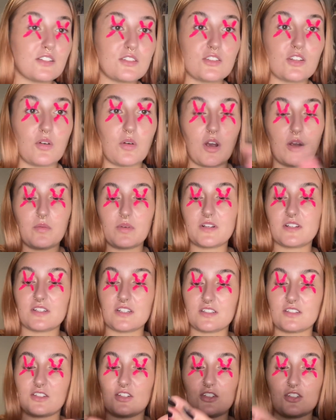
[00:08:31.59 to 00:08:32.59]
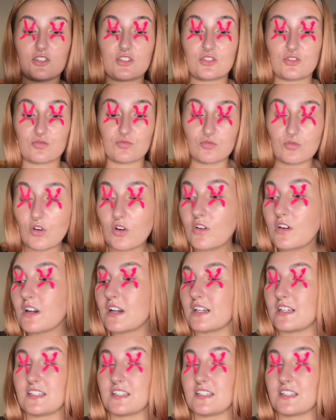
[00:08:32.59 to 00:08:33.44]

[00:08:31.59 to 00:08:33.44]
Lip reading: So I would strongly